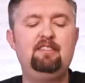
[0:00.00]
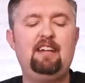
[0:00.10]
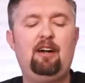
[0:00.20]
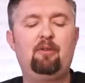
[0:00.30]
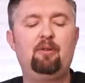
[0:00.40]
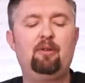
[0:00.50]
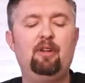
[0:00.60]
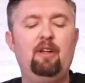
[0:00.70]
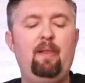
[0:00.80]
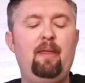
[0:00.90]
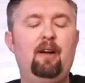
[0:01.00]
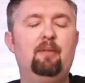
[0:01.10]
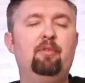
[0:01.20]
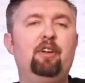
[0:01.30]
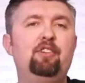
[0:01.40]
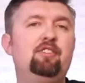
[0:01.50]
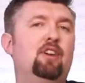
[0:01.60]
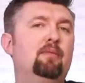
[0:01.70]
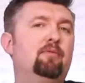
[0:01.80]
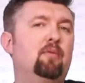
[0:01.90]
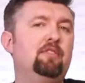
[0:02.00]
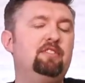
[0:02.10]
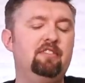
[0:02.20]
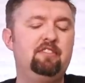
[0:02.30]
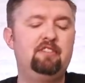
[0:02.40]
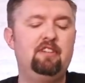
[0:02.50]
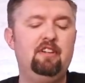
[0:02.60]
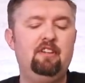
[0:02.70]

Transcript: is our uh, British Armed Forces.